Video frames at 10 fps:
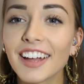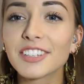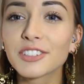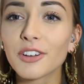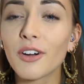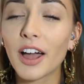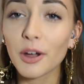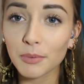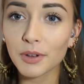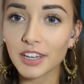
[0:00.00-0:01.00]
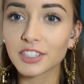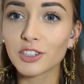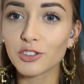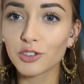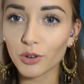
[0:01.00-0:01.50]
Alright, so I hope you guys
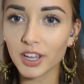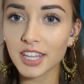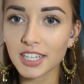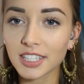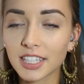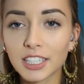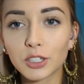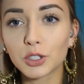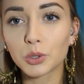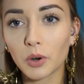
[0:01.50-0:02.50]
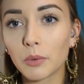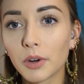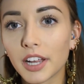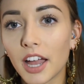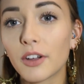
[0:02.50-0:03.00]
enjoy this little short
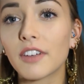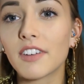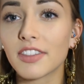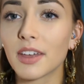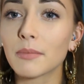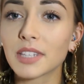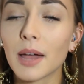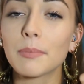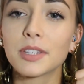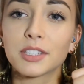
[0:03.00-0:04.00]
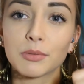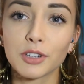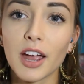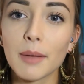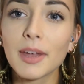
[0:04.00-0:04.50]
workout. Give it a thumbs up and
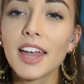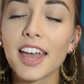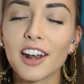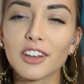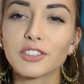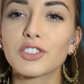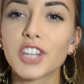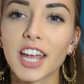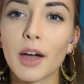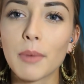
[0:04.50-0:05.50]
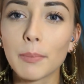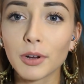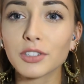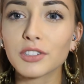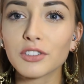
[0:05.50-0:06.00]
subscribe. And also check out my
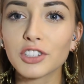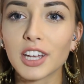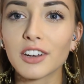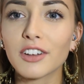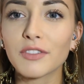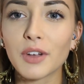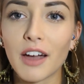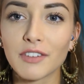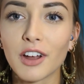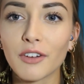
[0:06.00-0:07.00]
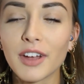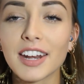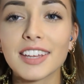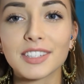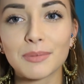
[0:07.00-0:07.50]
personal channel if you haven't
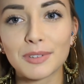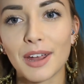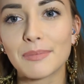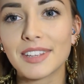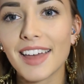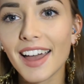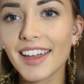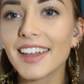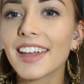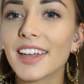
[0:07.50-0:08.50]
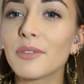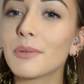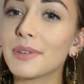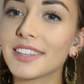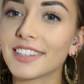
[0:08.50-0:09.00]
already and subscribe to that. It
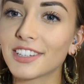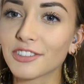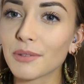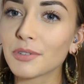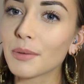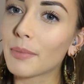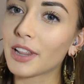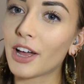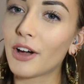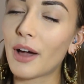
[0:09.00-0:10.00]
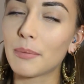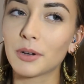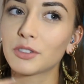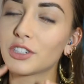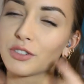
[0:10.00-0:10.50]
will be in the description below. I
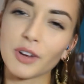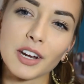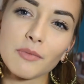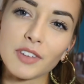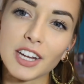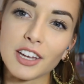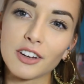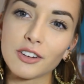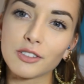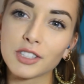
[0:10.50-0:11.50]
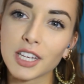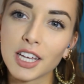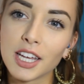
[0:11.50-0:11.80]
post just random videos